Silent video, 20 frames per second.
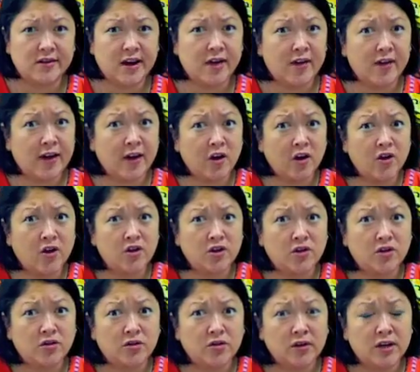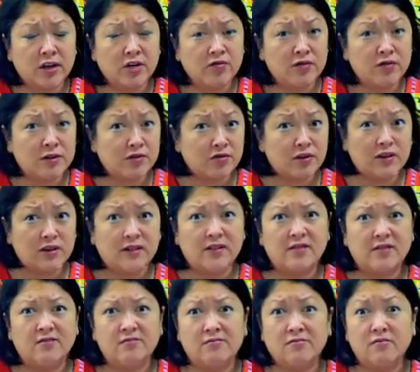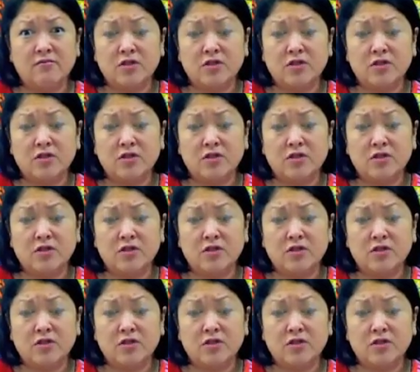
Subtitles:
Are they going to restrict and